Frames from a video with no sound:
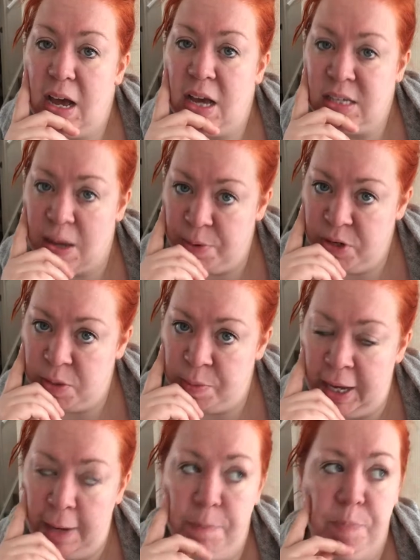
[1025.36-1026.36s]
has happened to
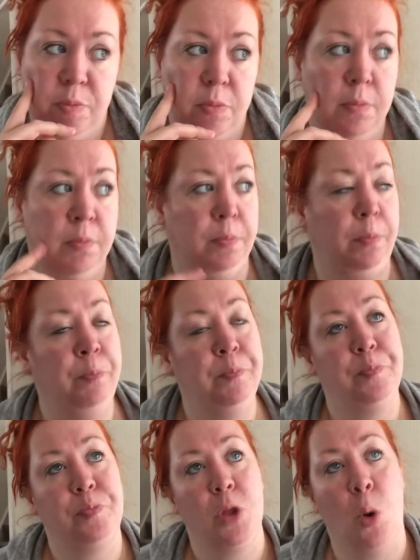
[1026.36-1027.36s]
me.
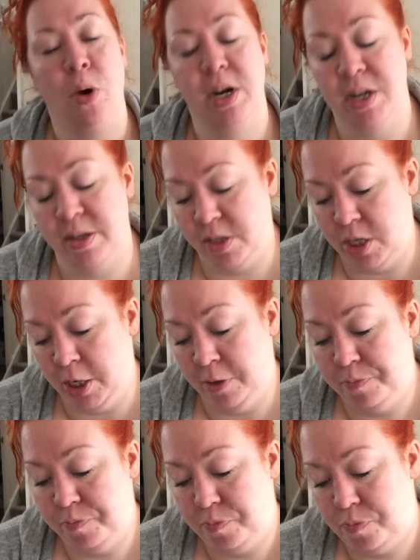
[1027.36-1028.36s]
What it does
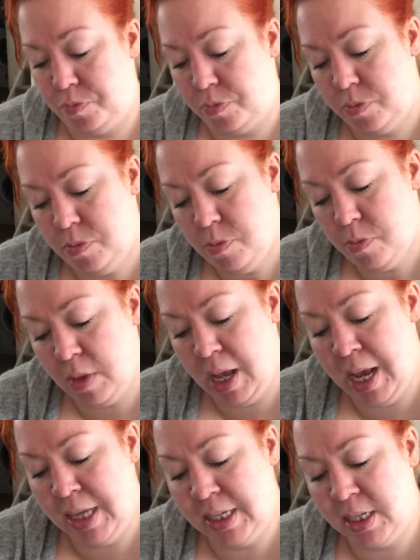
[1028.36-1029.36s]
do
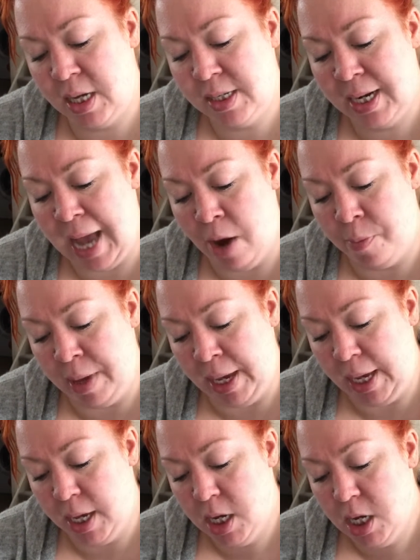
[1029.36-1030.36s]
is it does allow
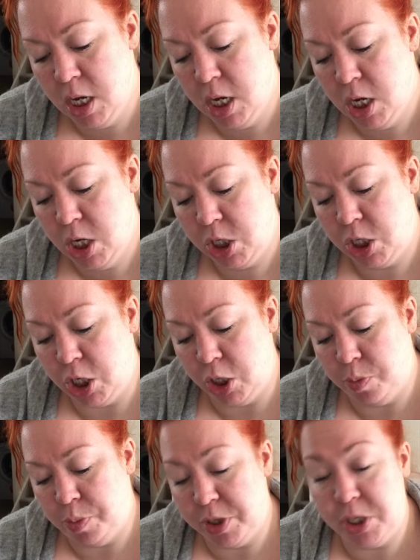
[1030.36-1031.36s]
me
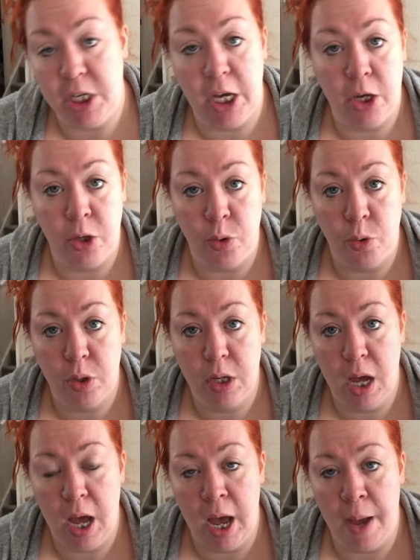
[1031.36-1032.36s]
to pursue,
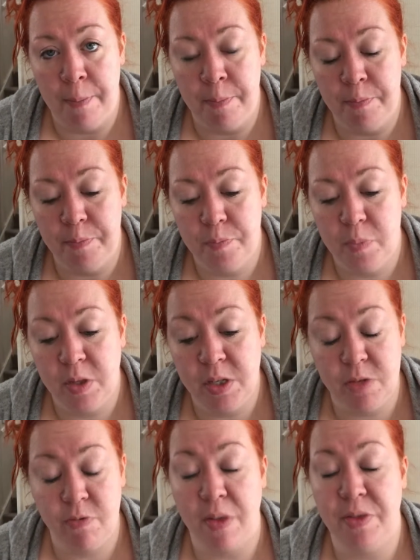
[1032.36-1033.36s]

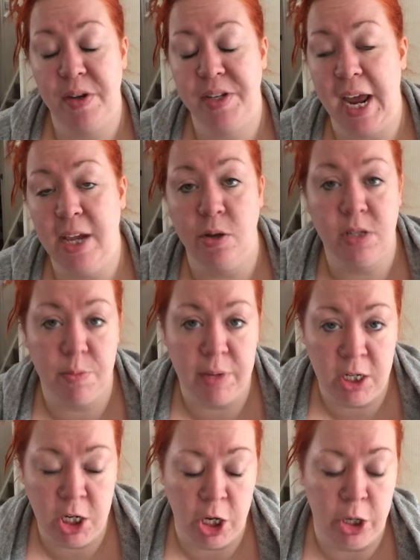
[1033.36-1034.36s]
rather than take on
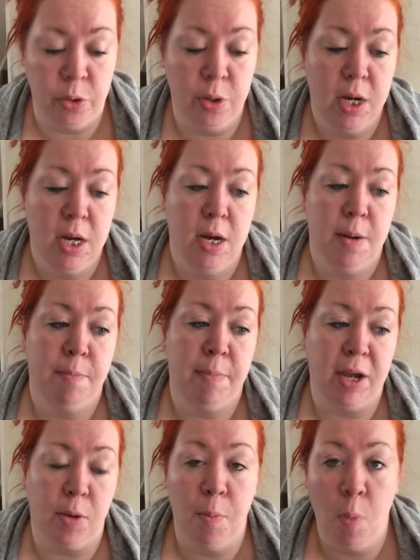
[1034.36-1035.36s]
something new,
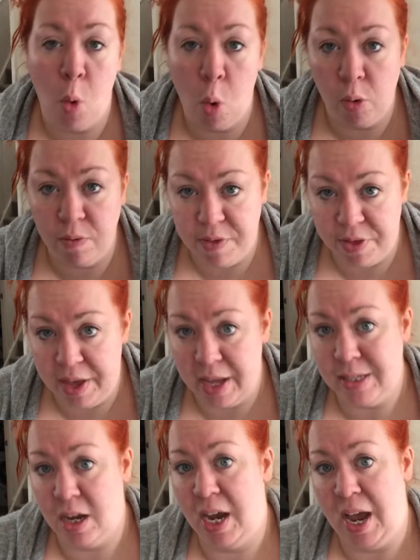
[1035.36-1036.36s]
make more of the
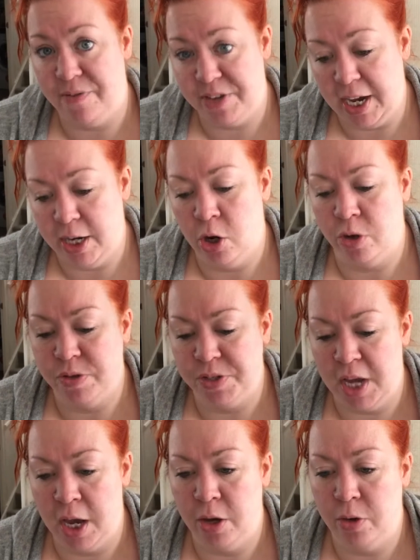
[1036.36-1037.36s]
things that I have taken on.
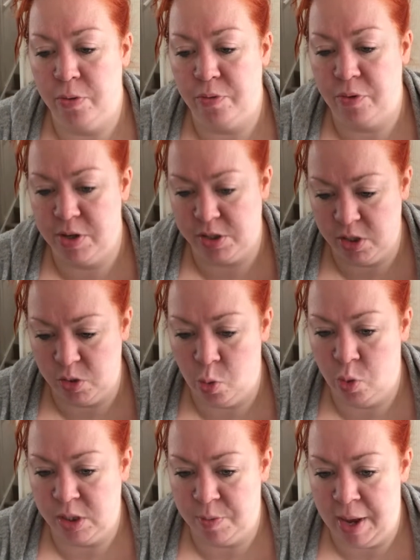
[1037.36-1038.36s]
So, for instance,
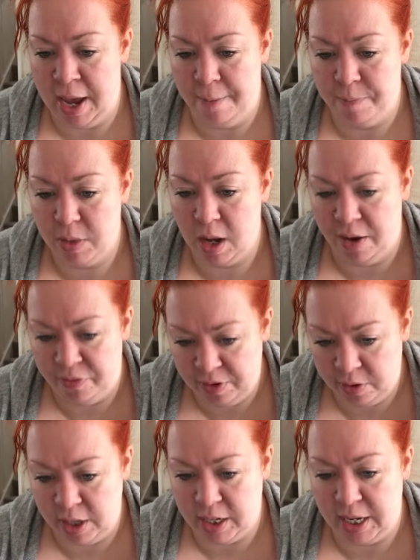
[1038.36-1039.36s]
Waterbear, I
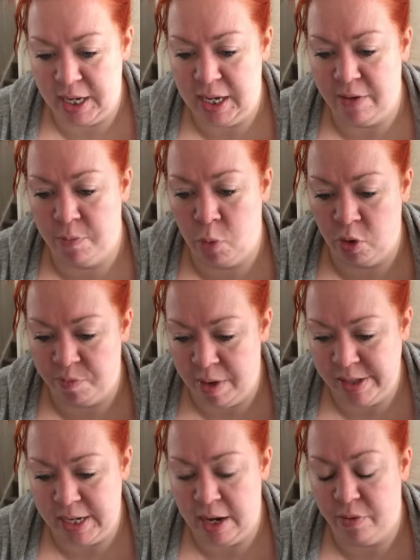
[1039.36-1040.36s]
feel like I can give more of
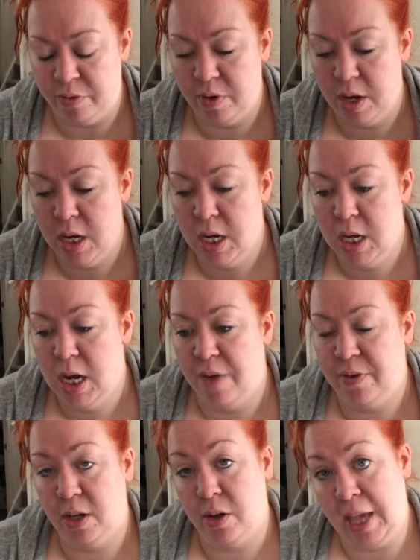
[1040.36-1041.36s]
myself. I
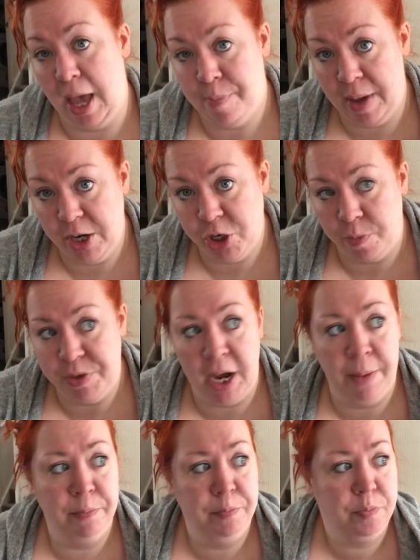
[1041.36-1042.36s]
feel like I'll get a better job
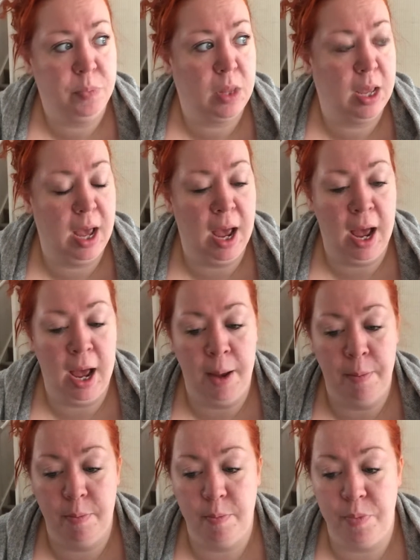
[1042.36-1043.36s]
done.
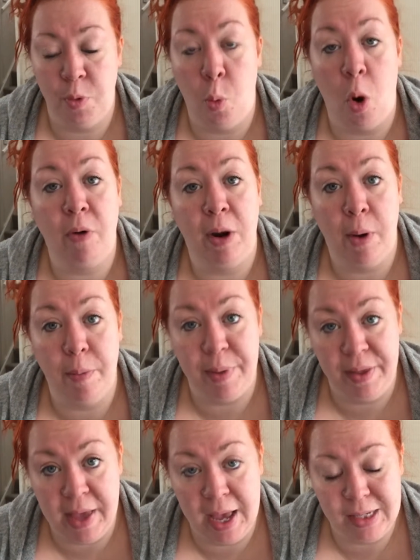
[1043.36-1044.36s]
The worry won't
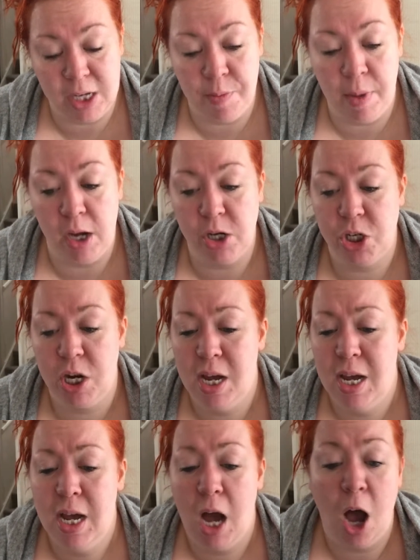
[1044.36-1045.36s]
be there so much.
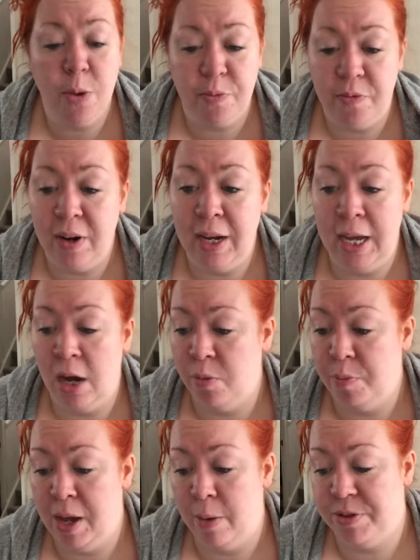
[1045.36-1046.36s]
Hopefully I'll
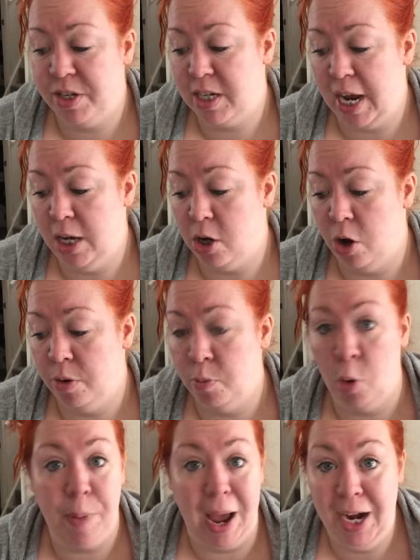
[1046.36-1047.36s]
be able to take on
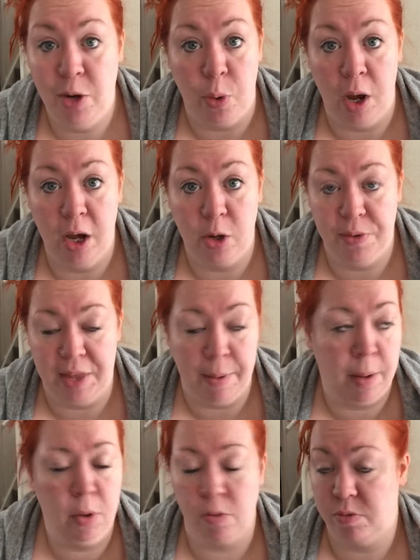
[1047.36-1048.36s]
more paid work with them.
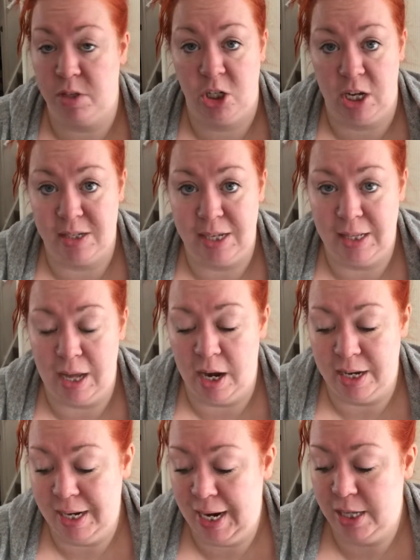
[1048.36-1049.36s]
I'm not suggesting that
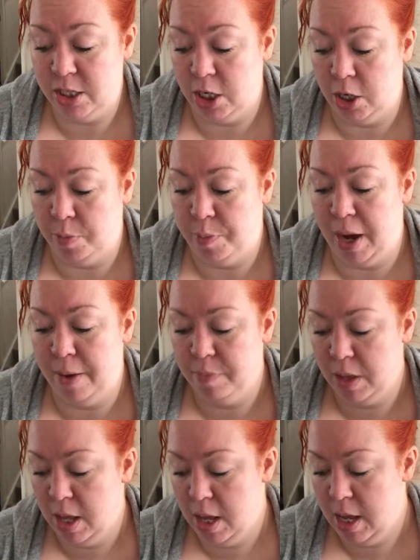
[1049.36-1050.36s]
I'd need to,
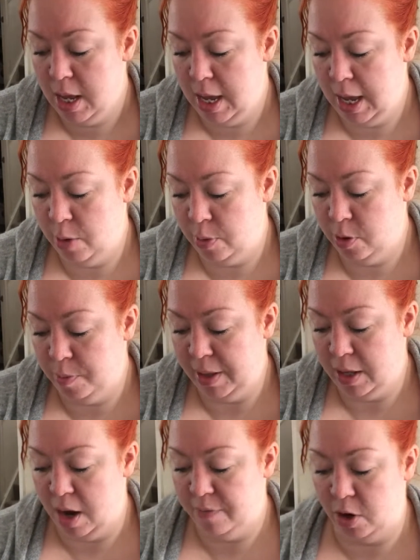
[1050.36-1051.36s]
but it will
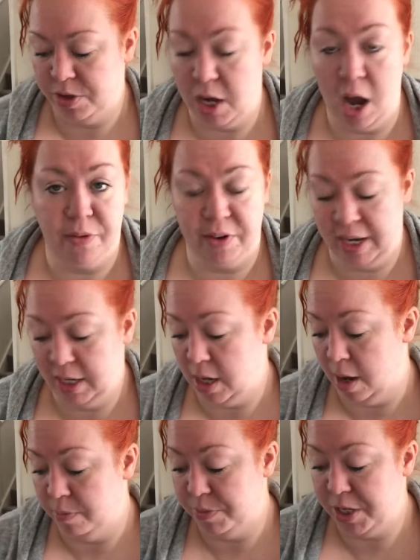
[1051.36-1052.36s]
mean that I've lost half an
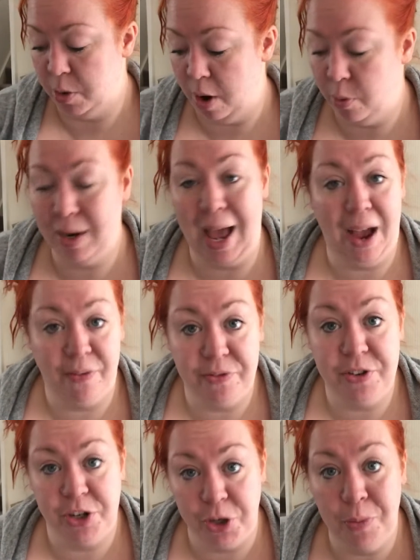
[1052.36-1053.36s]
income, so I will
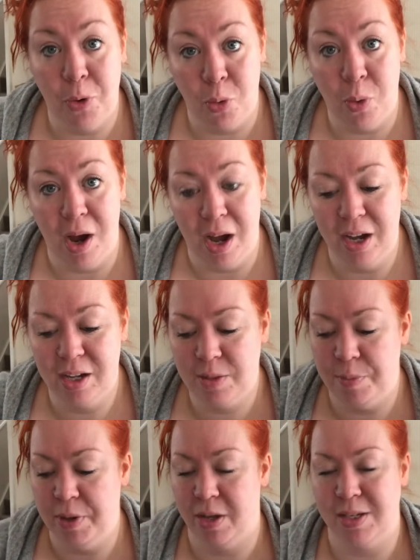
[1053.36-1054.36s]
have to do more
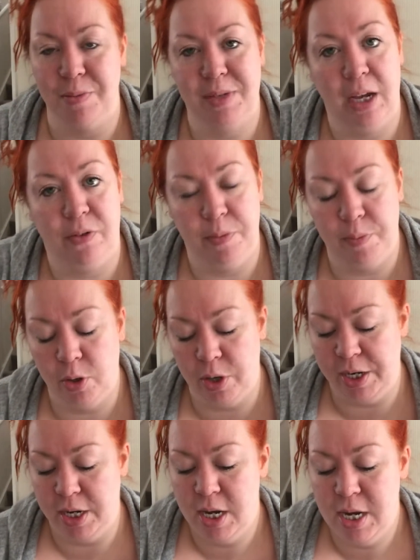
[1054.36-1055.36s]
work because I'm
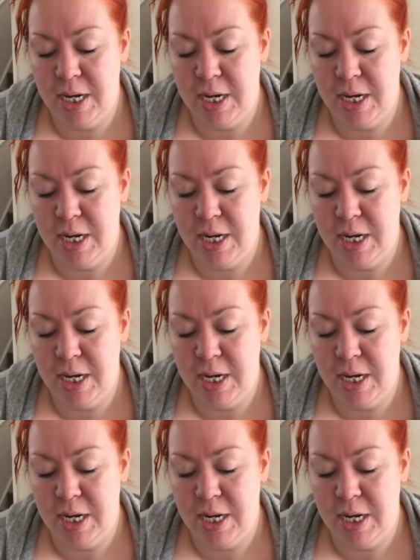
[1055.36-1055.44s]
self-employed.